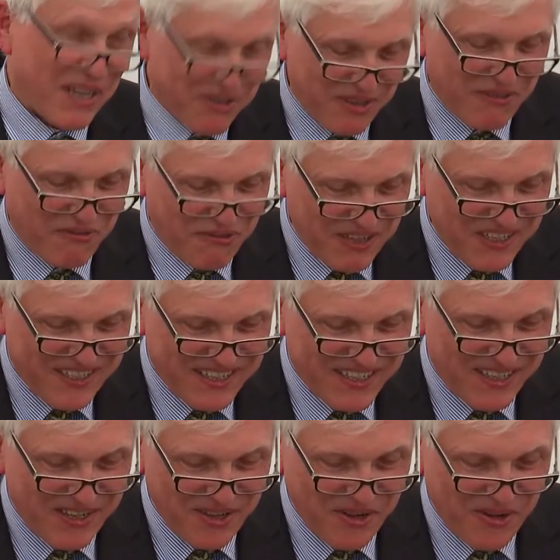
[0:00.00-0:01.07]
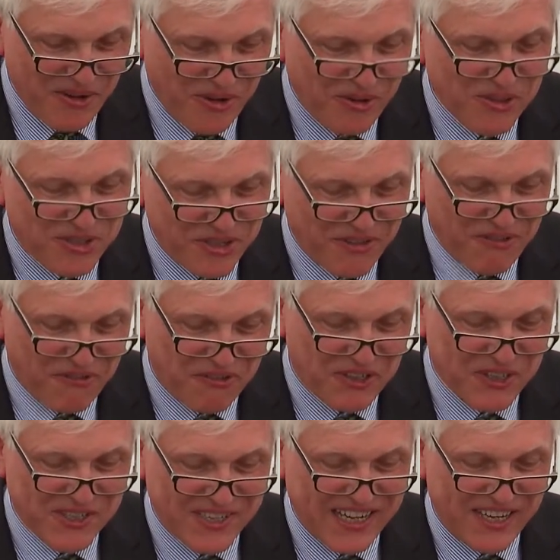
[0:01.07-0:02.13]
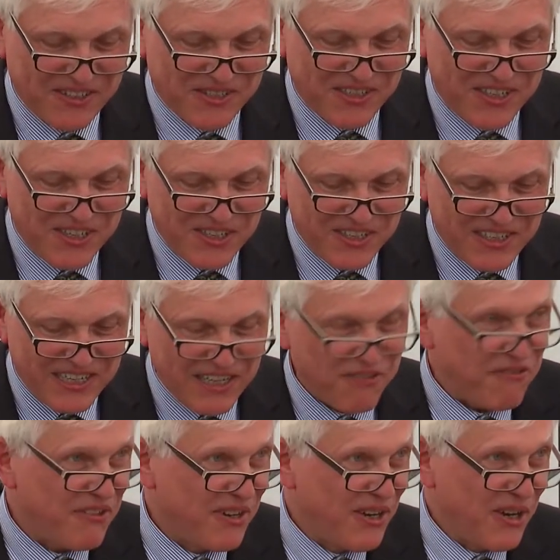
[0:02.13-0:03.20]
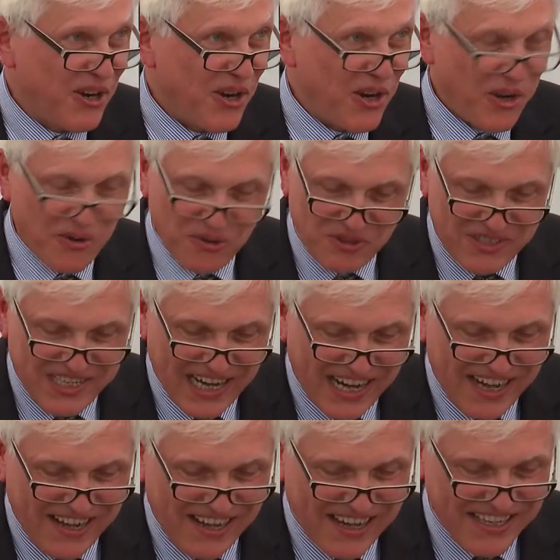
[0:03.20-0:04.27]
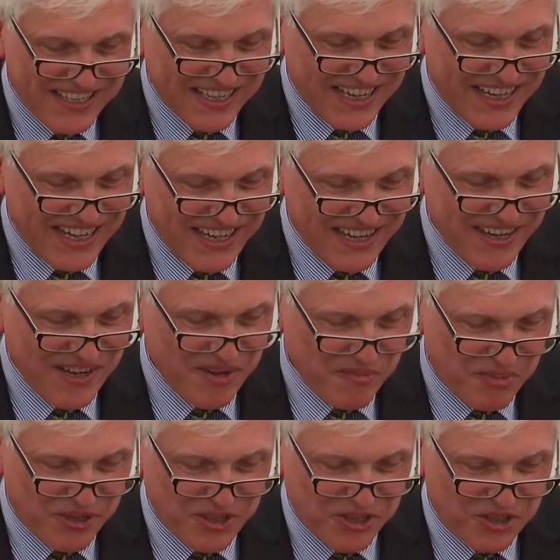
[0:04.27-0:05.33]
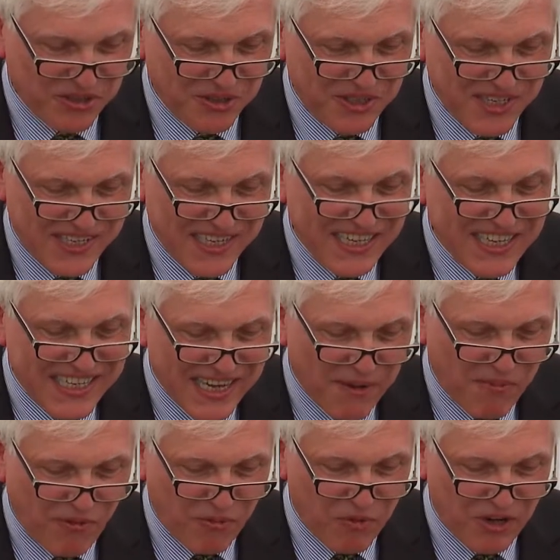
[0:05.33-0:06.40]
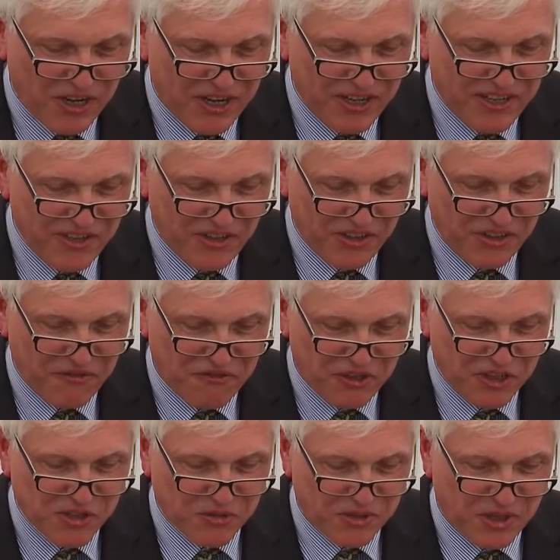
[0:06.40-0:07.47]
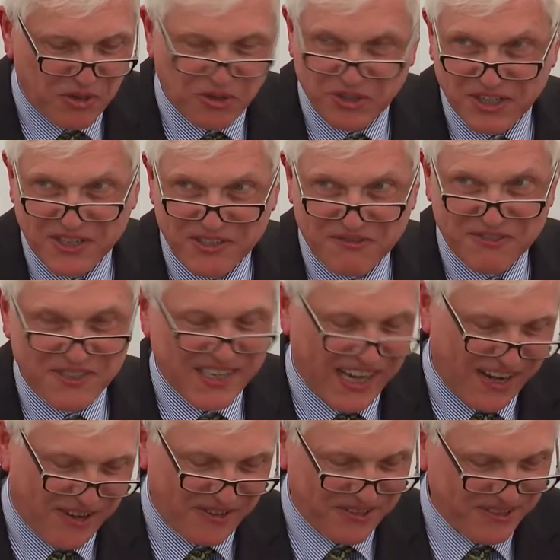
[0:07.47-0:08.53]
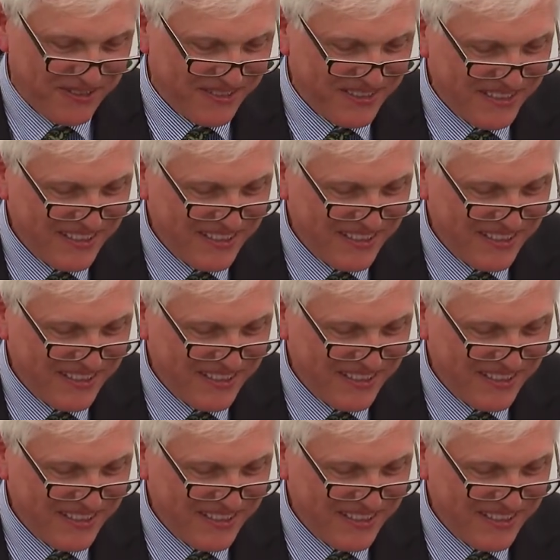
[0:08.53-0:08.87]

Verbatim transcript: Patrick Feaster, also of the First Sounds Initiative, who tirelessly pursued his in depth work on the first recordings of sound.